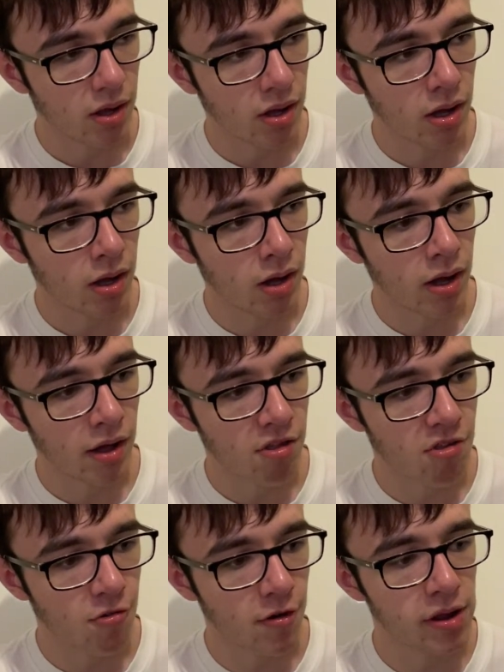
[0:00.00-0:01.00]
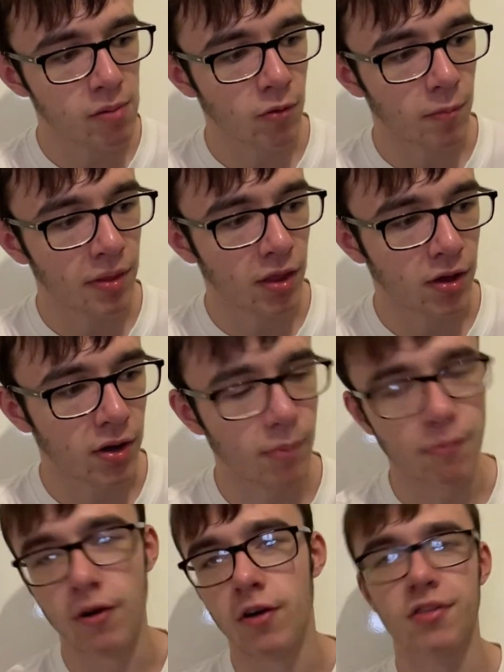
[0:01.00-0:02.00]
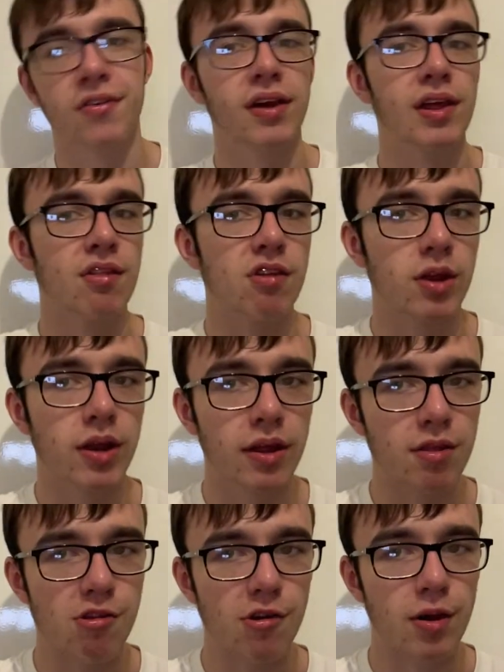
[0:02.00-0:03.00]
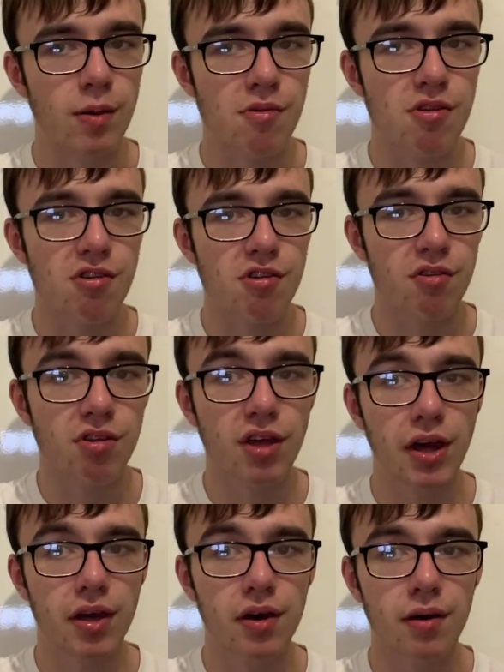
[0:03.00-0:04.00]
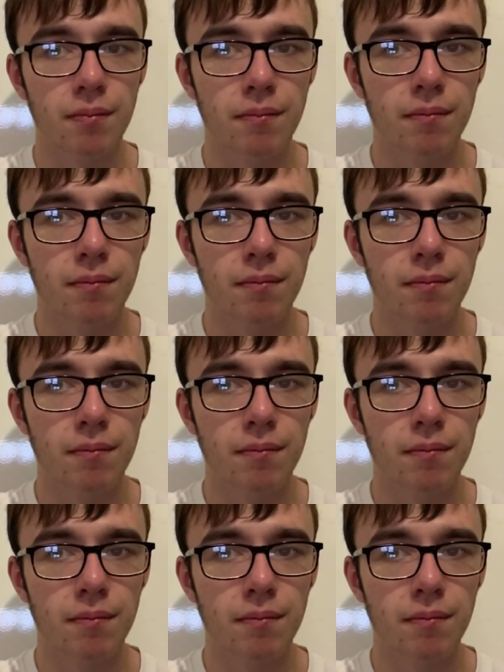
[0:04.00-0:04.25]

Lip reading: I stream, we'll be looking at proteins and enzymes. So take care.